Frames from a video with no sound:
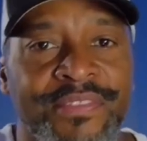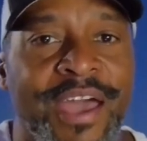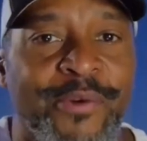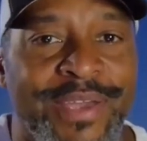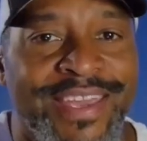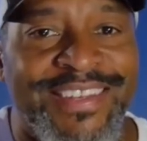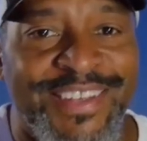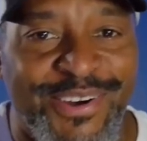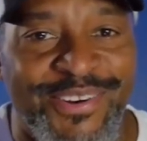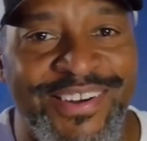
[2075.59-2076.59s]
that we
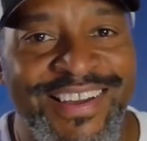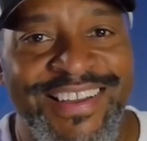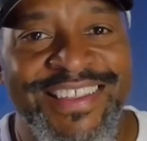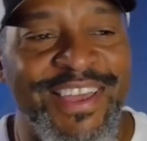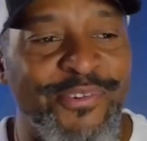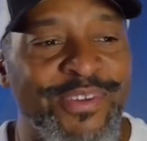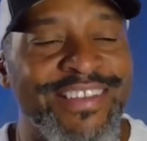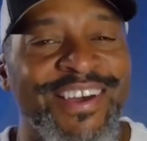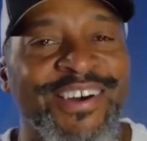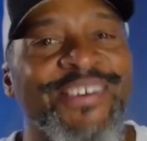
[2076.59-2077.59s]
know
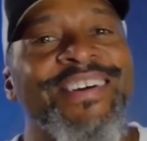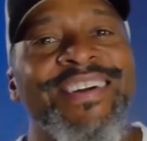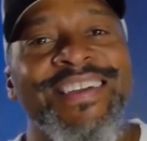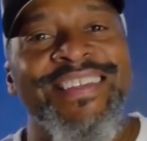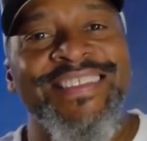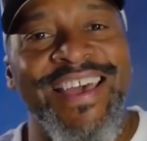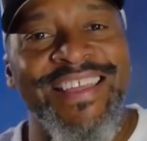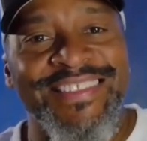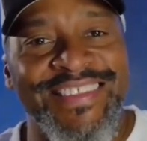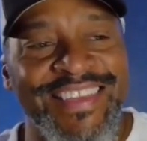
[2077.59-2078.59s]

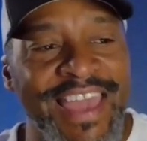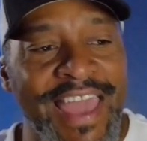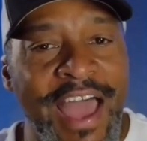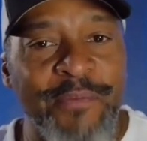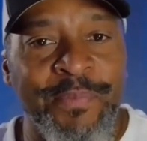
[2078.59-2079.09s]
that the app,